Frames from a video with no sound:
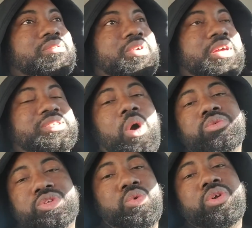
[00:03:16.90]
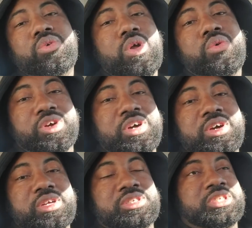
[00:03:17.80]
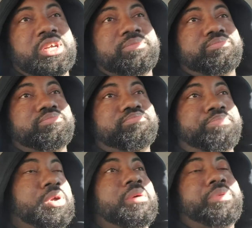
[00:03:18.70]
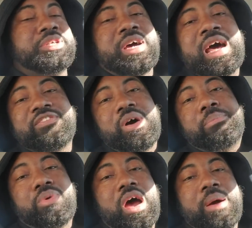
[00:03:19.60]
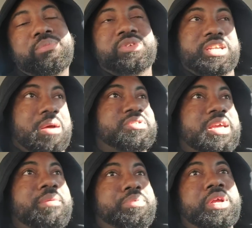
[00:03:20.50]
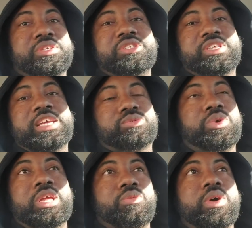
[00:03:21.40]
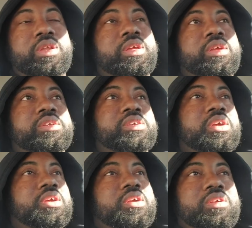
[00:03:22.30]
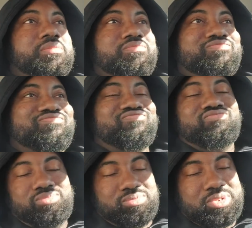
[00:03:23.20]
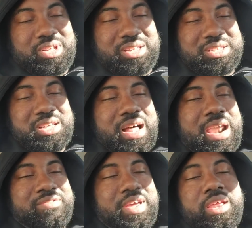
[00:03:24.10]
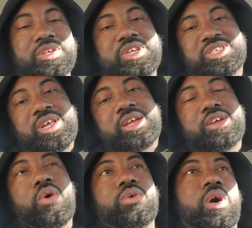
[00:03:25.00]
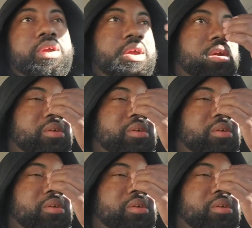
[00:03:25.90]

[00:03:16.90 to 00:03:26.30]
it don't do you no good to pull a bitch out of her problems. And I'm saying bitch because that's really what it is. It's a lot of energy sucking going on here.